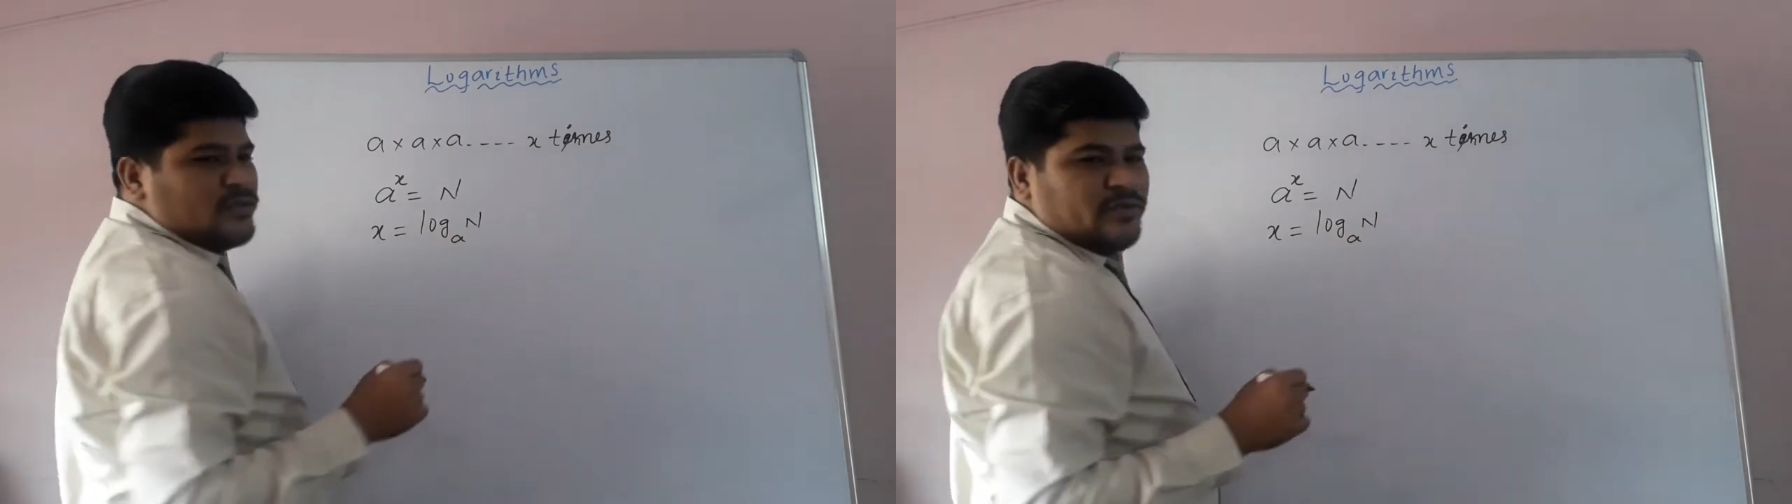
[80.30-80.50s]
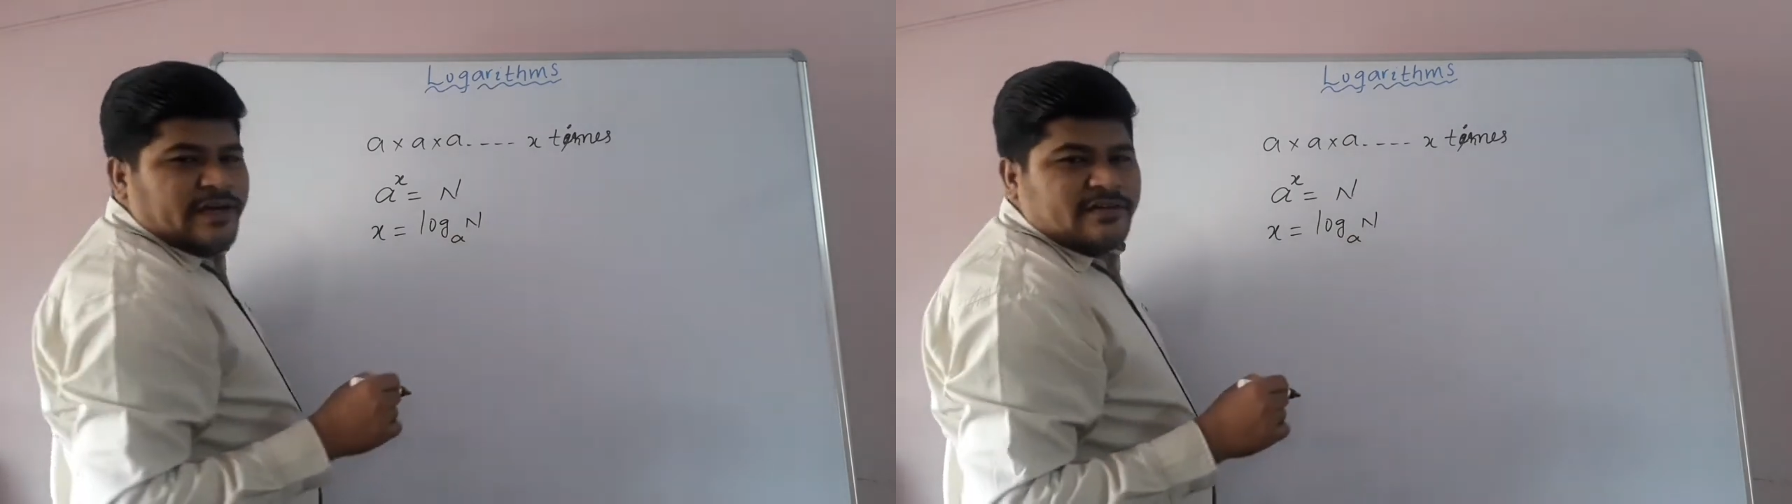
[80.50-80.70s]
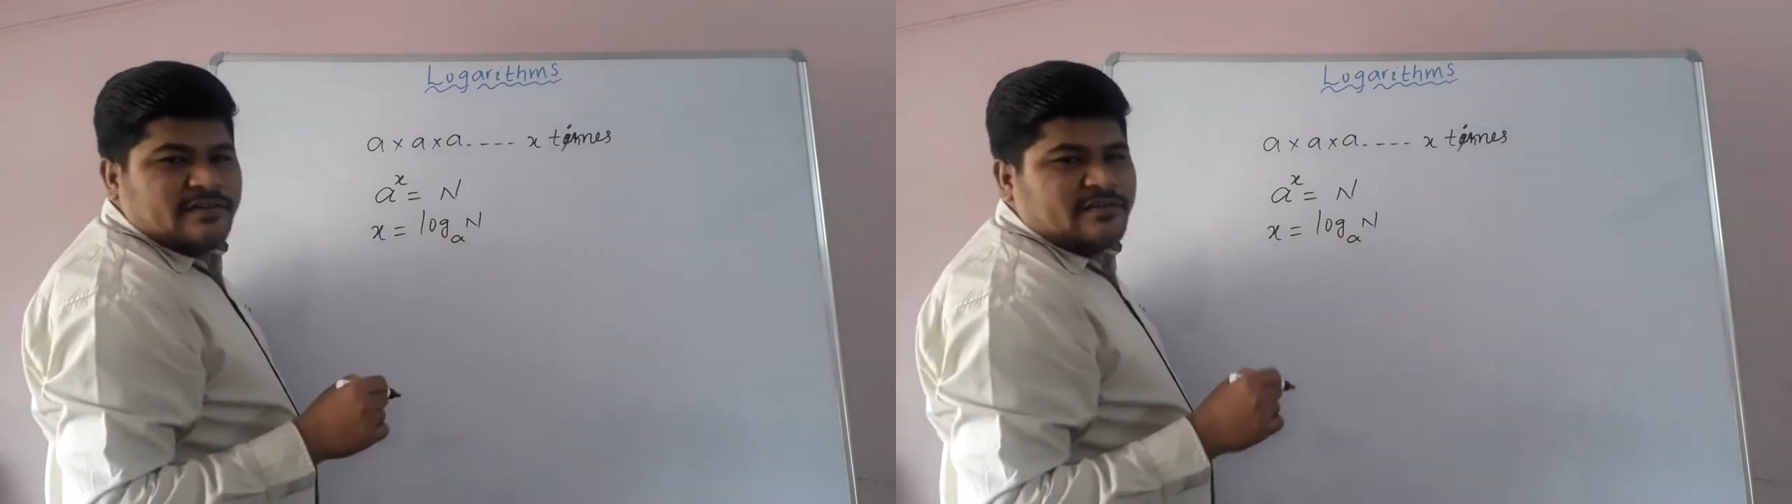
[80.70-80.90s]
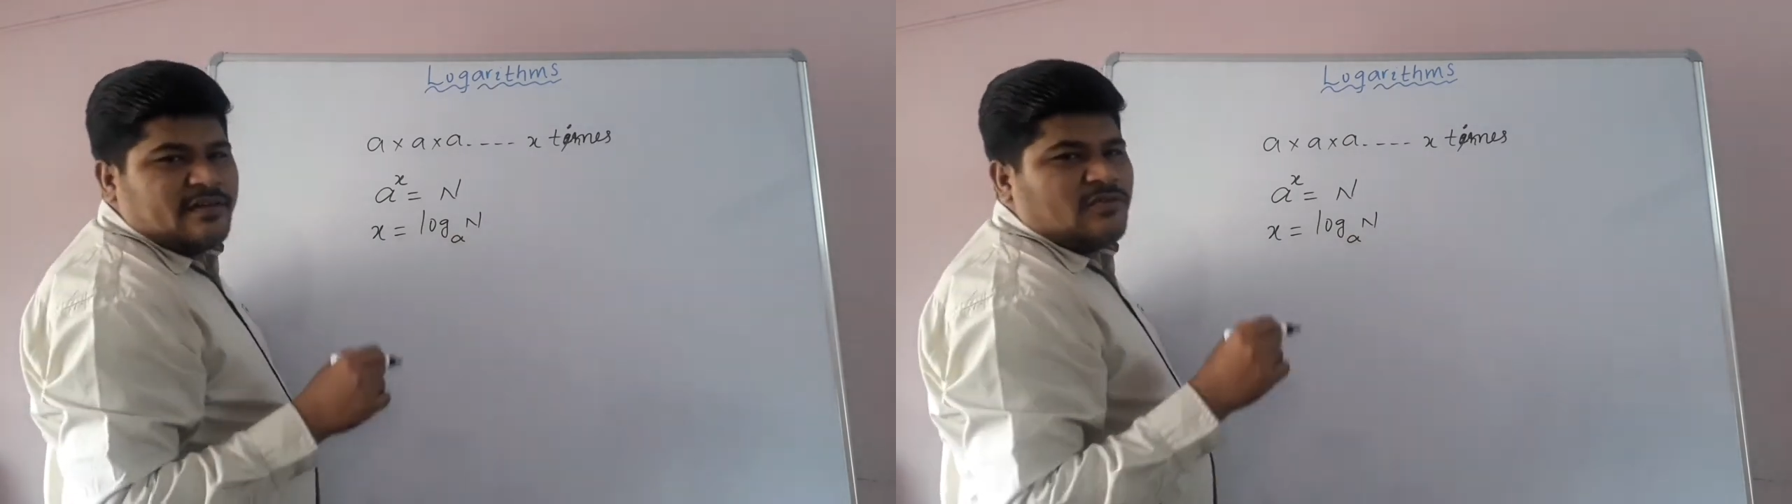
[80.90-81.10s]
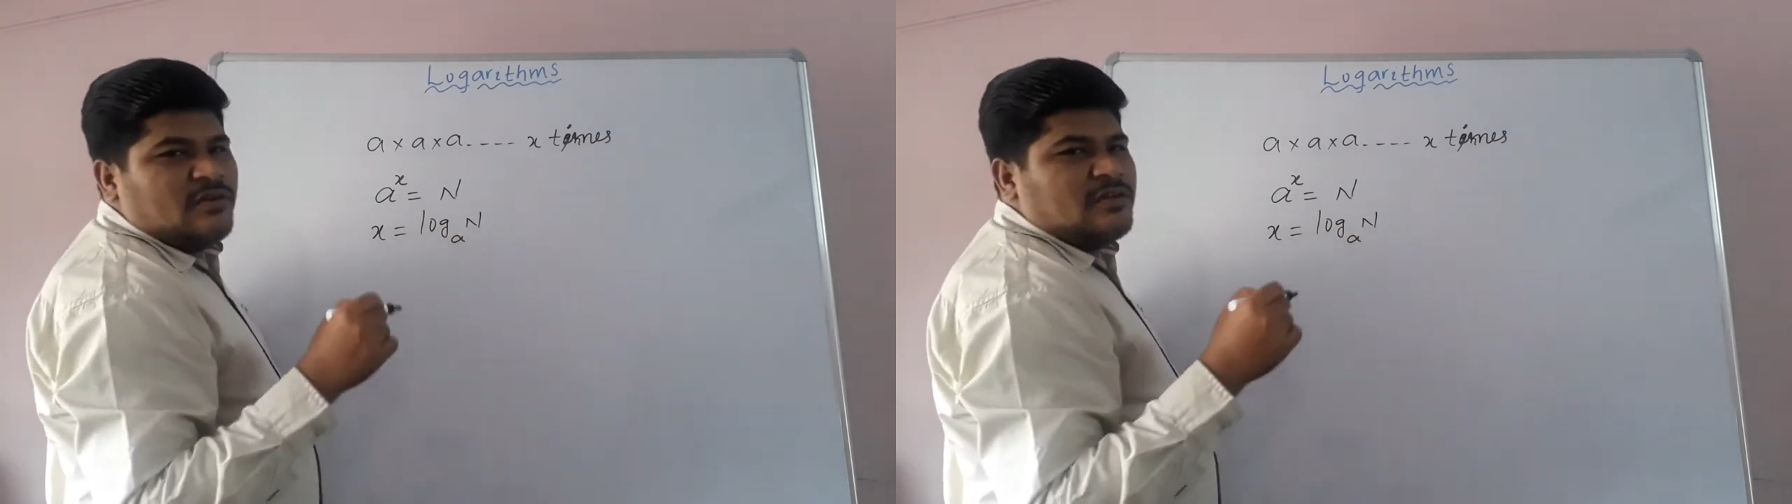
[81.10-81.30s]
so x is
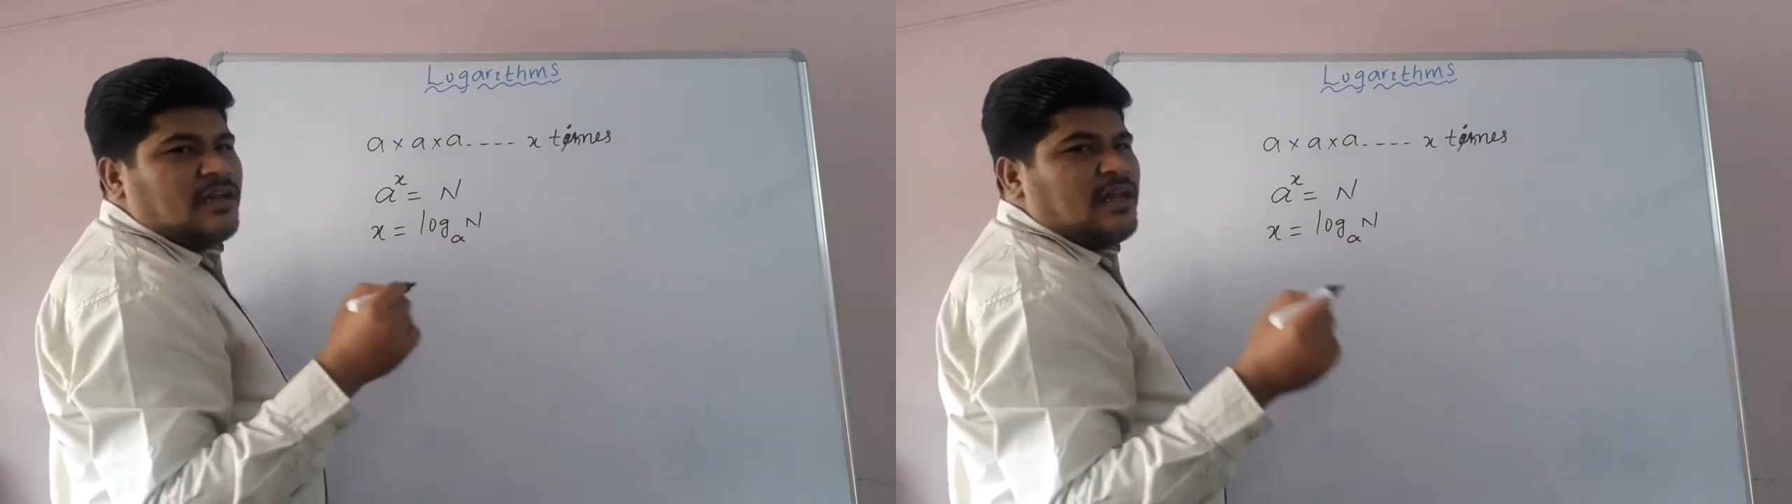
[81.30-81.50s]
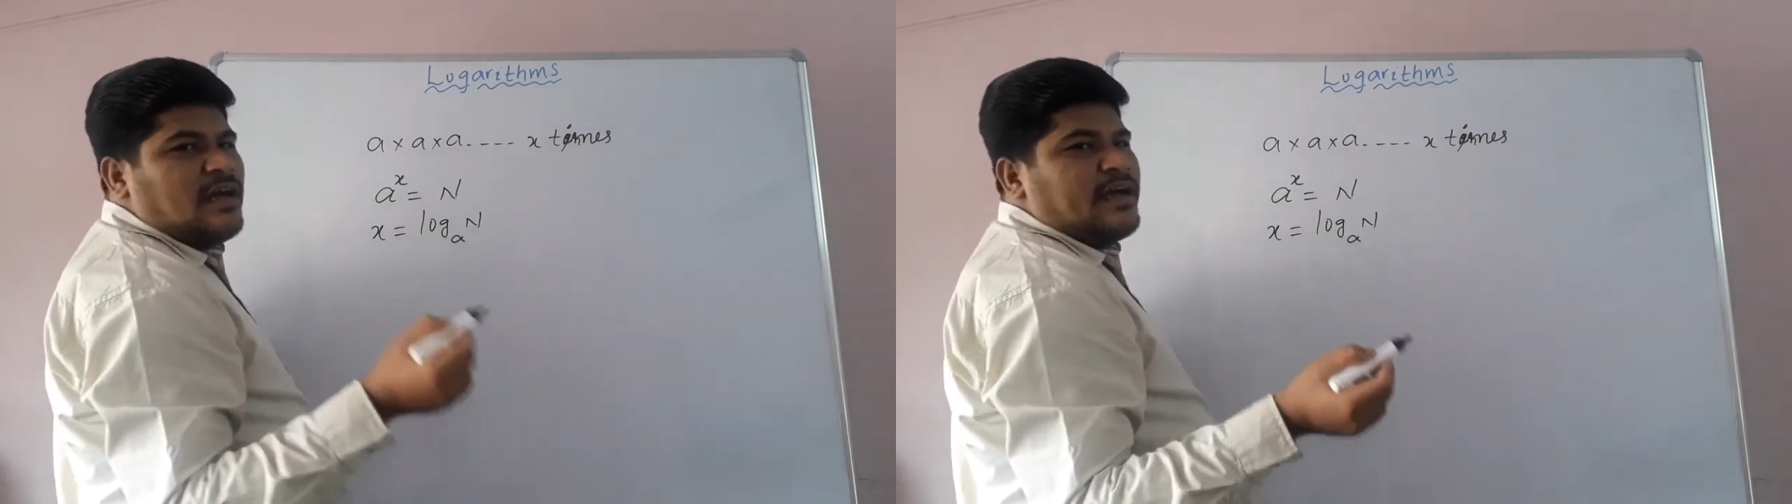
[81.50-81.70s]
equal to log